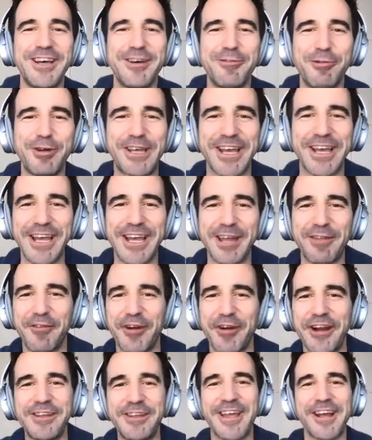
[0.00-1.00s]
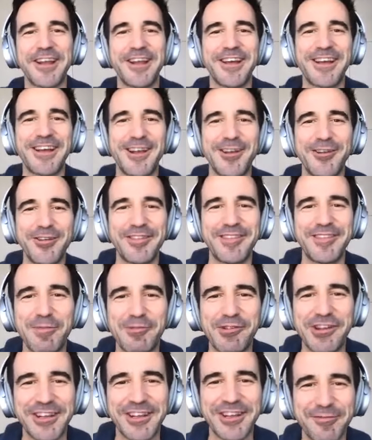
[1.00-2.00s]
Yeah. We can get very technical on the
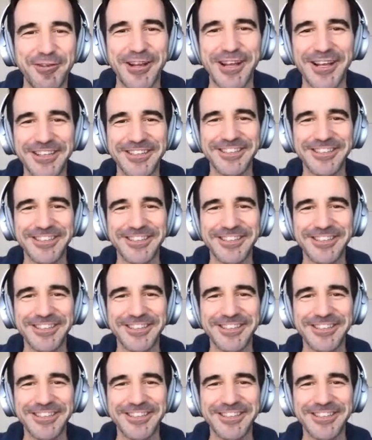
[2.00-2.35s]
subject if you like.